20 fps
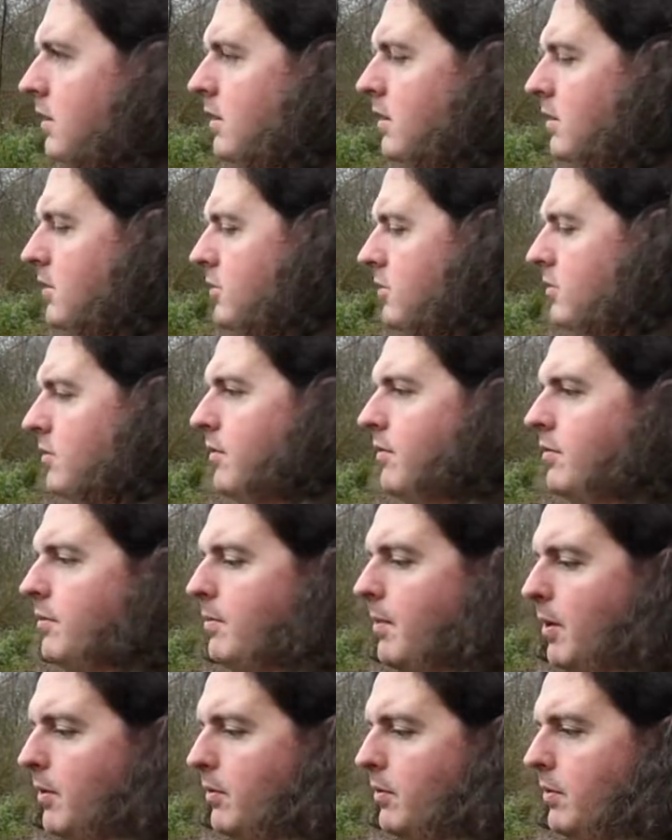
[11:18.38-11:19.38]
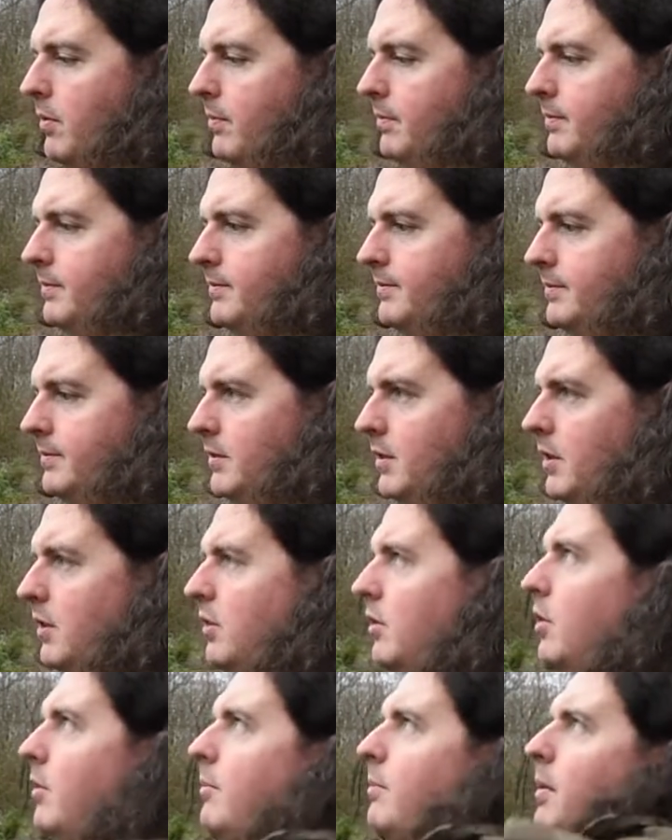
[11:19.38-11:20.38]
because you're on for both.
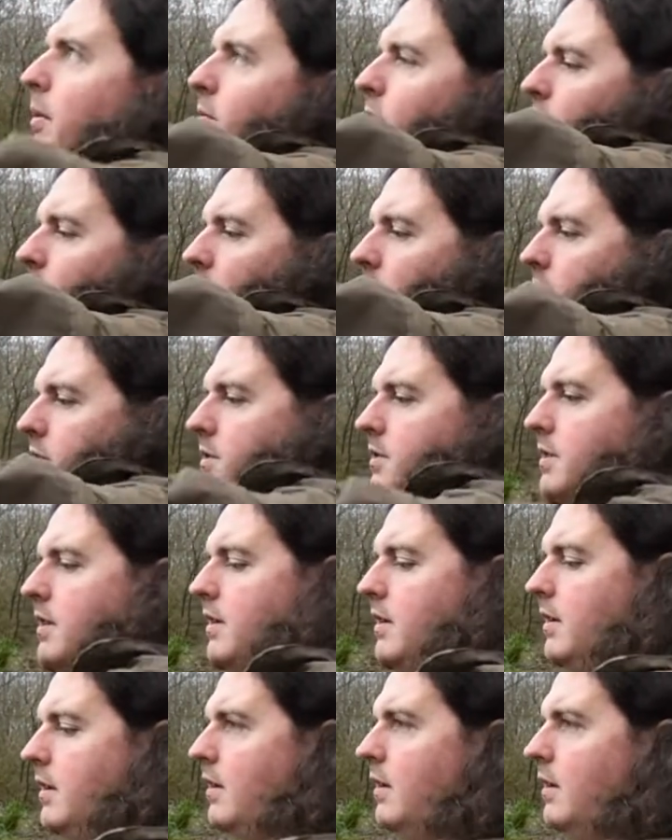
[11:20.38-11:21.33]
You've got both chances then.